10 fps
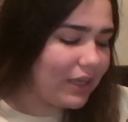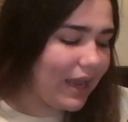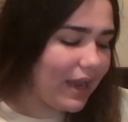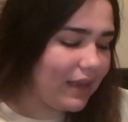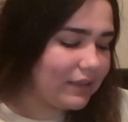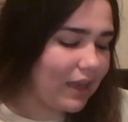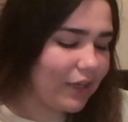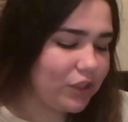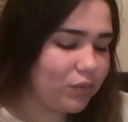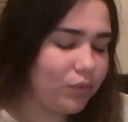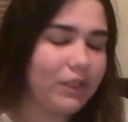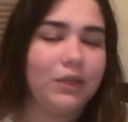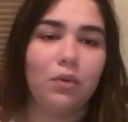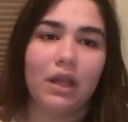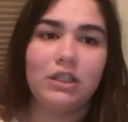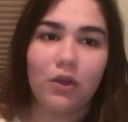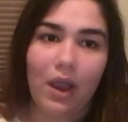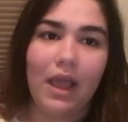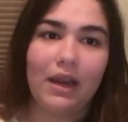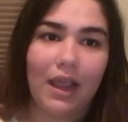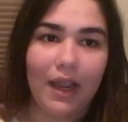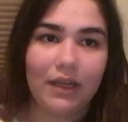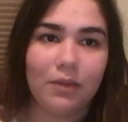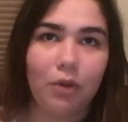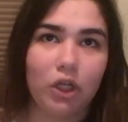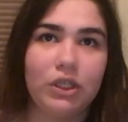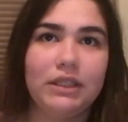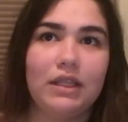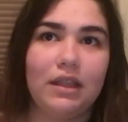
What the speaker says: And I just really wanted to go ahead and purchase